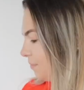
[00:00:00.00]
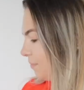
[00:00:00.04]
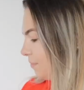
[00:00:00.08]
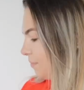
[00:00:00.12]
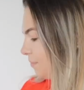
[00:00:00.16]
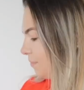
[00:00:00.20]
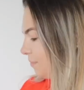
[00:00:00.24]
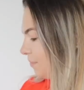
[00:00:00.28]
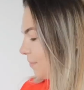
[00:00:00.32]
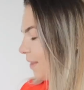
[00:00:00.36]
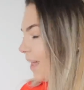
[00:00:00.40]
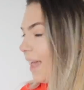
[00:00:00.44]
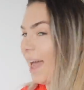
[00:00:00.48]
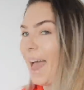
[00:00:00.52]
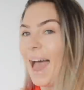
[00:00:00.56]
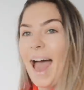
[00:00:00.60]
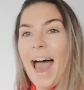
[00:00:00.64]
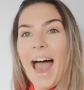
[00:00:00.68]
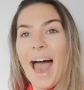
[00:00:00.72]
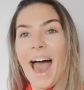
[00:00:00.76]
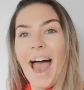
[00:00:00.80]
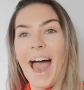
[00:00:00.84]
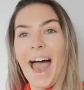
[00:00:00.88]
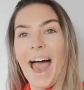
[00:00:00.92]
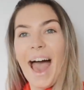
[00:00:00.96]
now
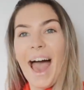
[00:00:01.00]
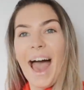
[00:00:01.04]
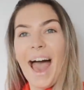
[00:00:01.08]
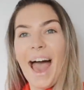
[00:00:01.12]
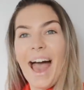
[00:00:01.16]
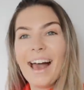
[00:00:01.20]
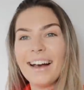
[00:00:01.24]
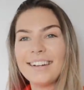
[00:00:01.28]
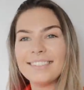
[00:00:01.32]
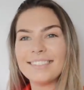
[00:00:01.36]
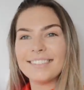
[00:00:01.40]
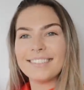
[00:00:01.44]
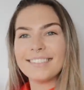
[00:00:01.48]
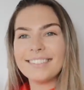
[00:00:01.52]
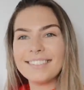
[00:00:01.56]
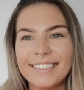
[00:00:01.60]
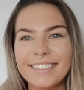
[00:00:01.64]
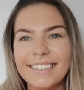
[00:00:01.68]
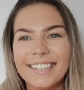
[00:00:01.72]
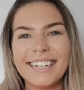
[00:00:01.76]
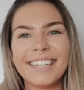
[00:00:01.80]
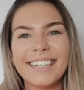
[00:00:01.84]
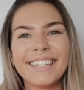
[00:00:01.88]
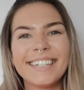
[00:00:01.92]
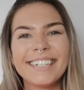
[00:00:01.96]
really is a
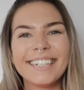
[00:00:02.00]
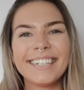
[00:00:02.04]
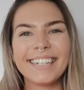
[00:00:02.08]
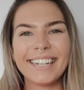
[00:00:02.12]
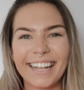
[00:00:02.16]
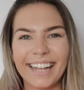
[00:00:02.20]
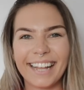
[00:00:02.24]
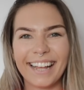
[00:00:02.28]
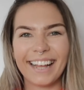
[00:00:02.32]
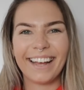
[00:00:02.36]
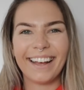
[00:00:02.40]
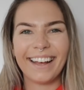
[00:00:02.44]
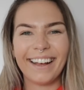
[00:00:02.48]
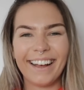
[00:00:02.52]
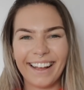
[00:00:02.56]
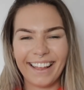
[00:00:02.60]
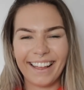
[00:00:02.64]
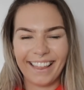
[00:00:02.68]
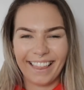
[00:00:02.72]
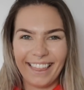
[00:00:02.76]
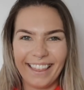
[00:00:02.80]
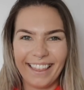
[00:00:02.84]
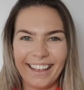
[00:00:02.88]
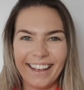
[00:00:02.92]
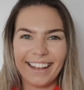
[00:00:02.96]
perfect time to start
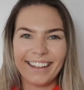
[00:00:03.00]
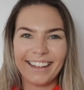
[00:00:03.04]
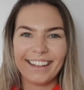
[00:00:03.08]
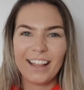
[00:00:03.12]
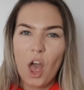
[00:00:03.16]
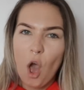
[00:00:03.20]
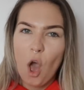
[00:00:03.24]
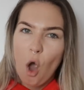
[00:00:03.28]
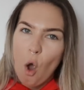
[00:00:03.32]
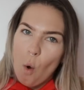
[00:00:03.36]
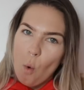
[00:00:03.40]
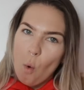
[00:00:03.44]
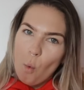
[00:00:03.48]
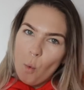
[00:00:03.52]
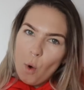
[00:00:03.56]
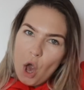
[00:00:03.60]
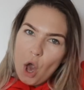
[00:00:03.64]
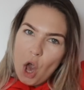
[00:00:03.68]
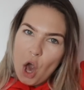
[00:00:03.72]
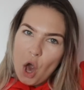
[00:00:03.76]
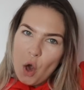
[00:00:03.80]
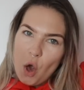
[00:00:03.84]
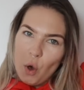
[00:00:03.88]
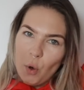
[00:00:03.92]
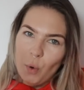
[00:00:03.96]
learning a new
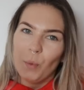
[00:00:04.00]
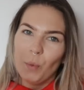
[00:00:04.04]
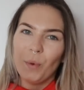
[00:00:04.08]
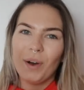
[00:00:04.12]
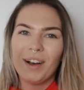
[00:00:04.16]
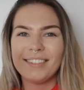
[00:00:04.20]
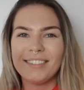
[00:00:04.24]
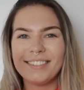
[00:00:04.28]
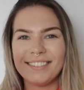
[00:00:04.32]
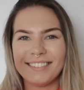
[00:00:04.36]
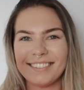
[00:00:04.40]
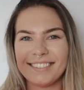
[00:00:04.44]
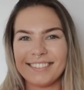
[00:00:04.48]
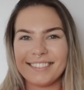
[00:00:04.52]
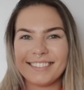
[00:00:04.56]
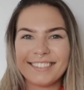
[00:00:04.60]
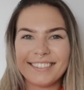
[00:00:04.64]
language with Babbel